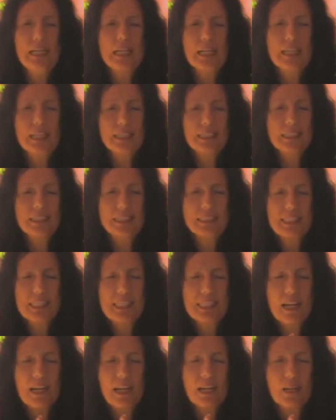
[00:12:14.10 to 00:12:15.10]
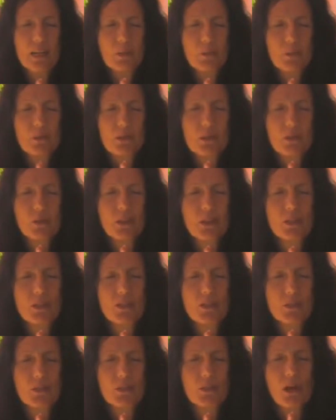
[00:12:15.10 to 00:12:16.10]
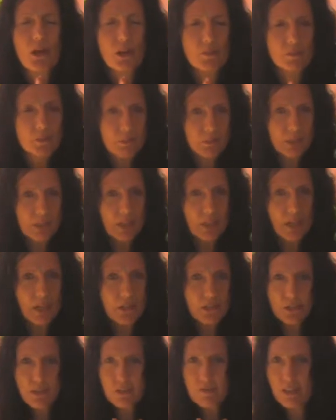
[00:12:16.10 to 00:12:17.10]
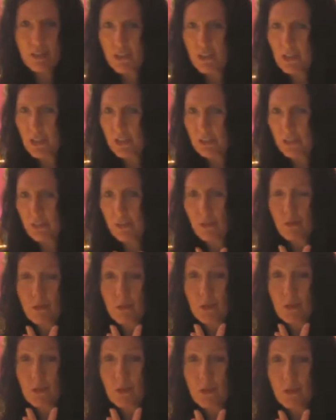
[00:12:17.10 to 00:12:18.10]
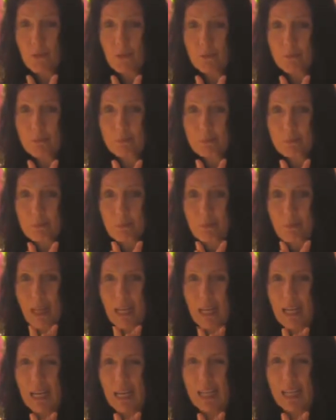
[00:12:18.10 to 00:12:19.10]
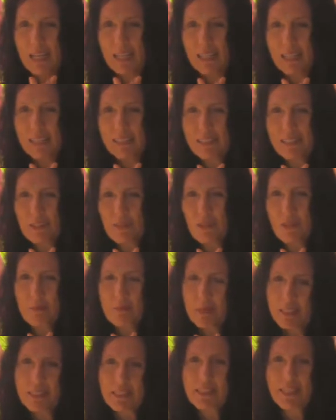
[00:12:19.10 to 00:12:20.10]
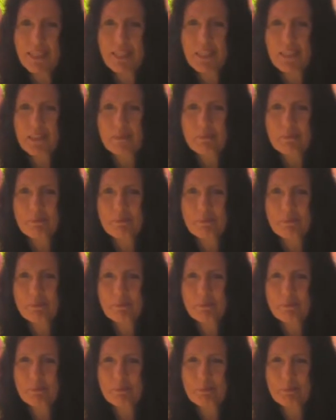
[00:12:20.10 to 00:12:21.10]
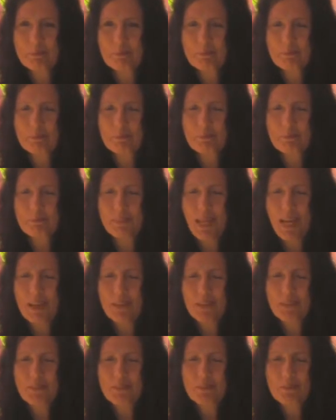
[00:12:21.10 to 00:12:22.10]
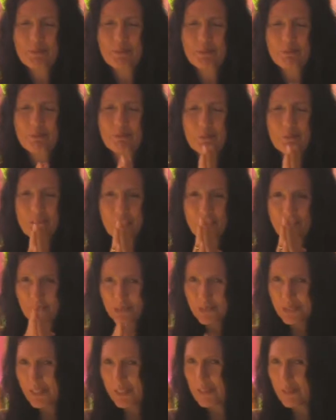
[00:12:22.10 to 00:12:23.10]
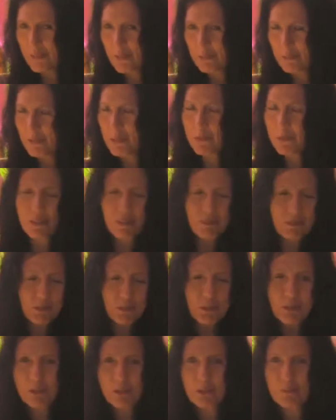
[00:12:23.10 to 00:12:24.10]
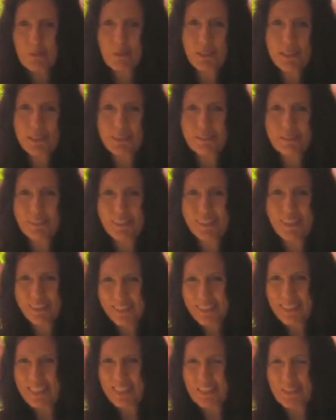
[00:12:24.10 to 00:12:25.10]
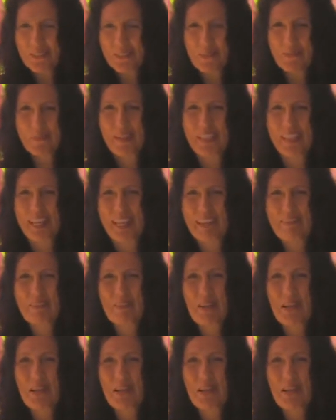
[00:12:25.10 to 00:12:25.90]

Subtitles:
And I was going to offer massages, vegetarian food, and meditation. Now, for those that know me or have Googled whatever else I do in my life,